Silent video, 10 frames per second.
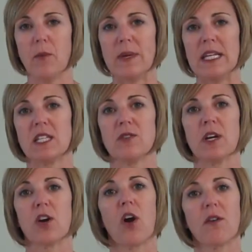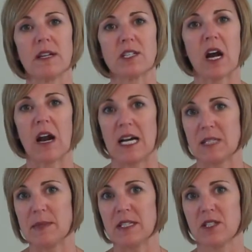We need to encourage our
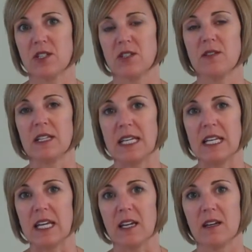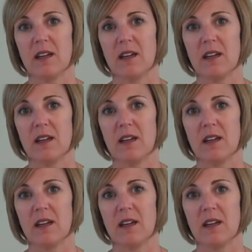husbands to do the leading.